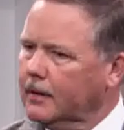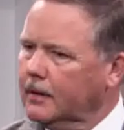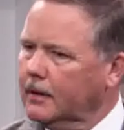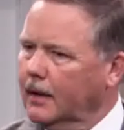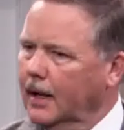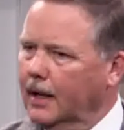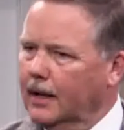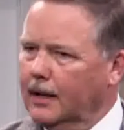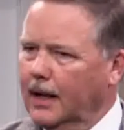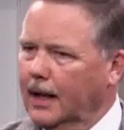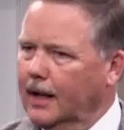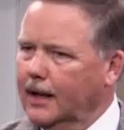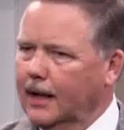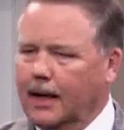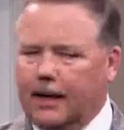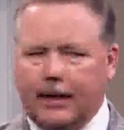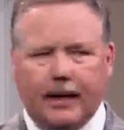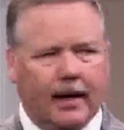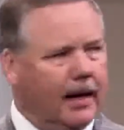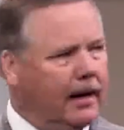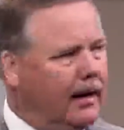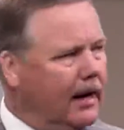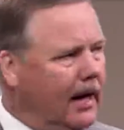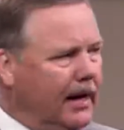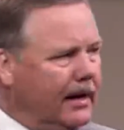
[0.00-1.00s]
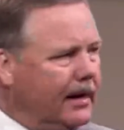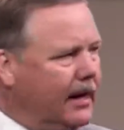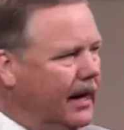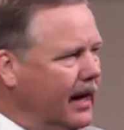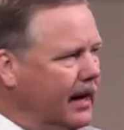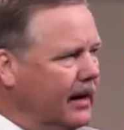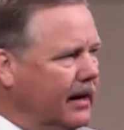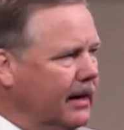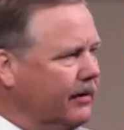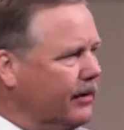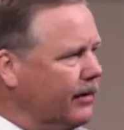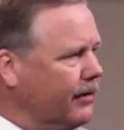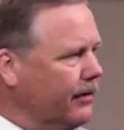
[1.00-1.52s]
I, I, can't, I
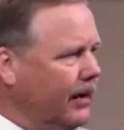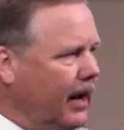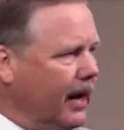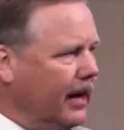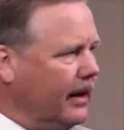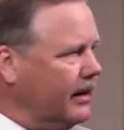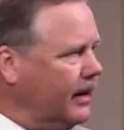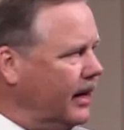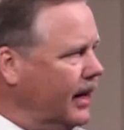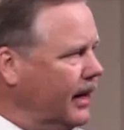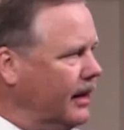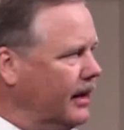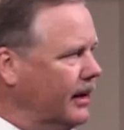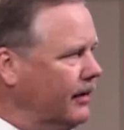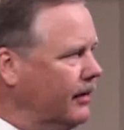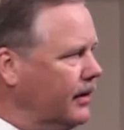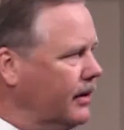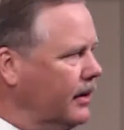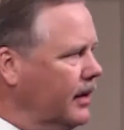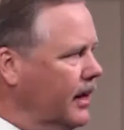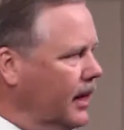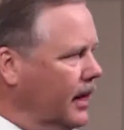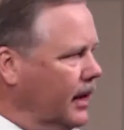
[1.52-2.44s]
can't even, I can't even,